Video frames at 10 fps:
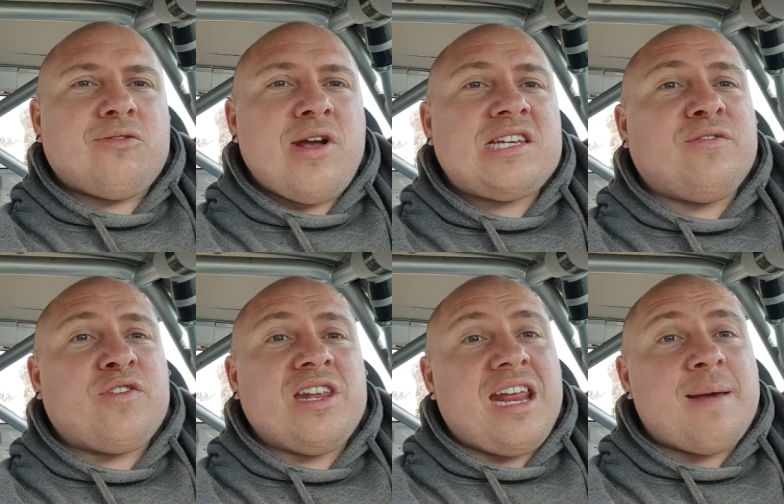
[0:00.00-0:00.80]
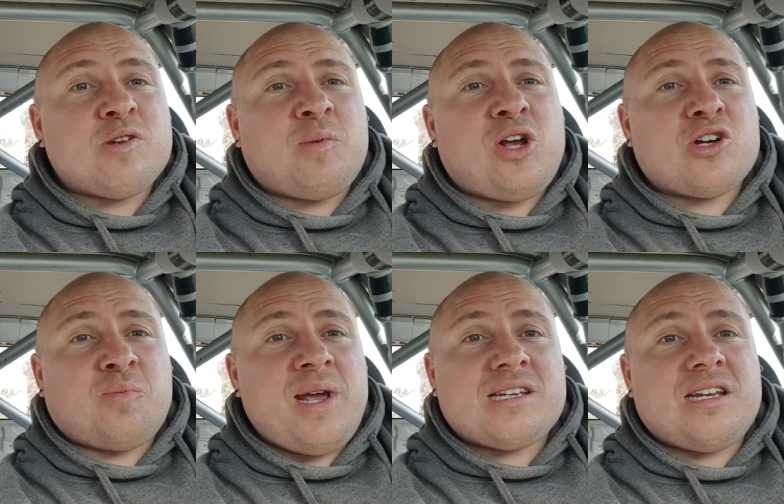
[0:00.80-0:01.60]
The reason for the name is
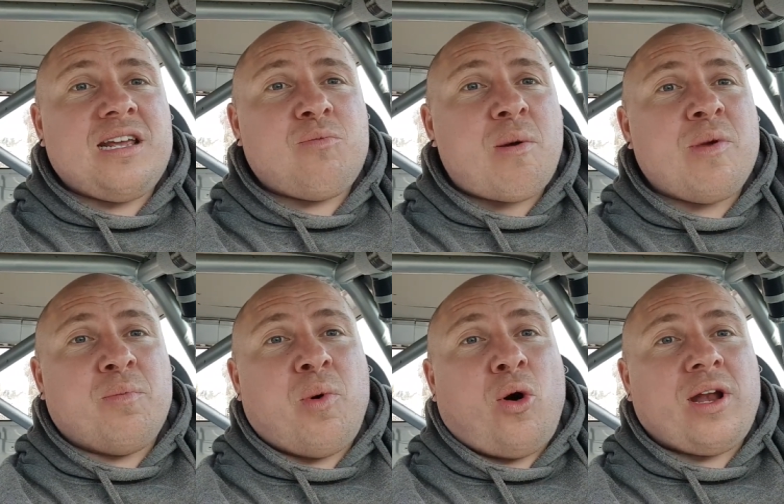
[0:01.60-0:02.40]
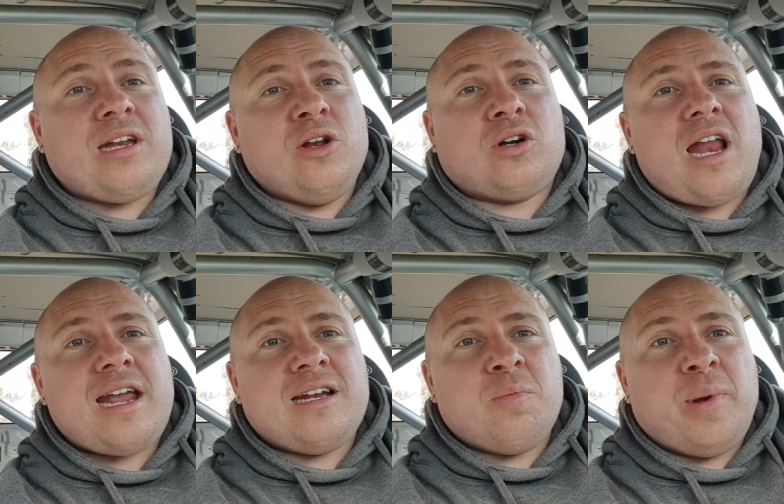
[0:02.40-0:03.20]
because basically when we bought it, it looked
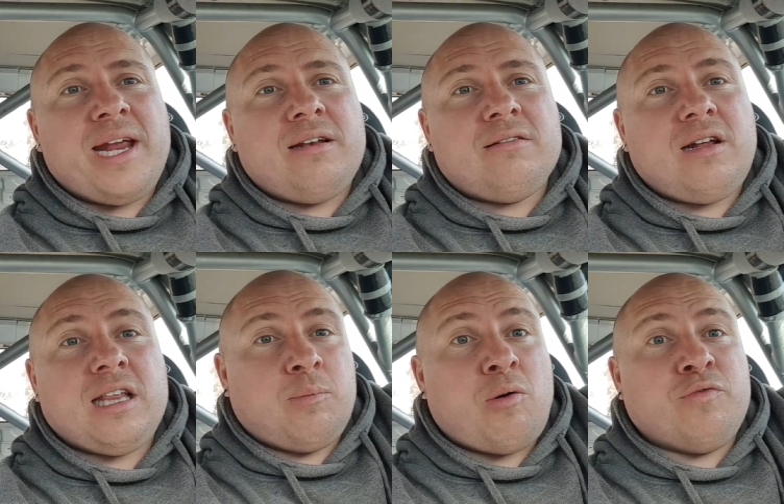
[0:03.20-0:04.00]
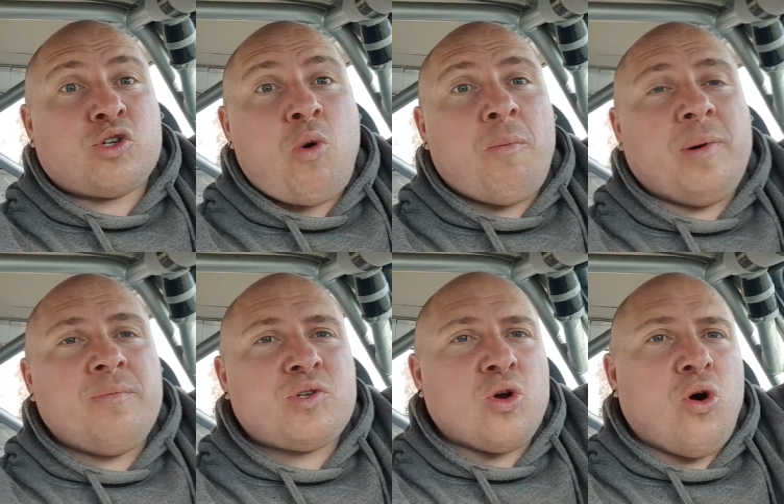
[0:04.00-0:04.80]
like it'd been at the bottom of a swamp.
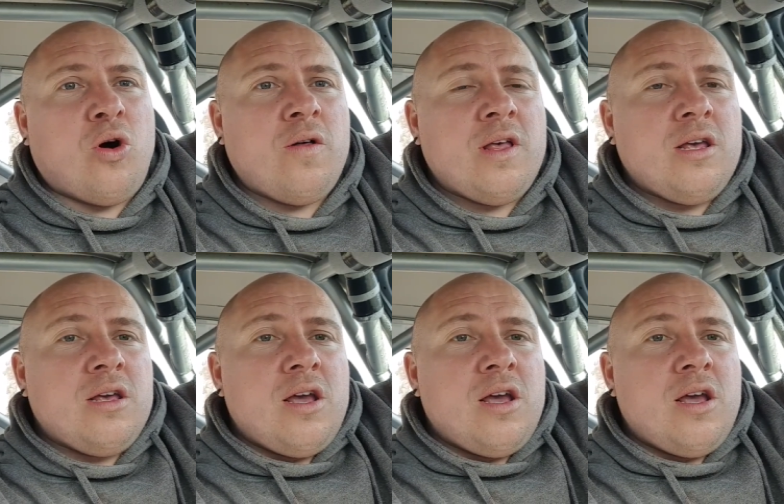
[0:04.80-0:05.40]
So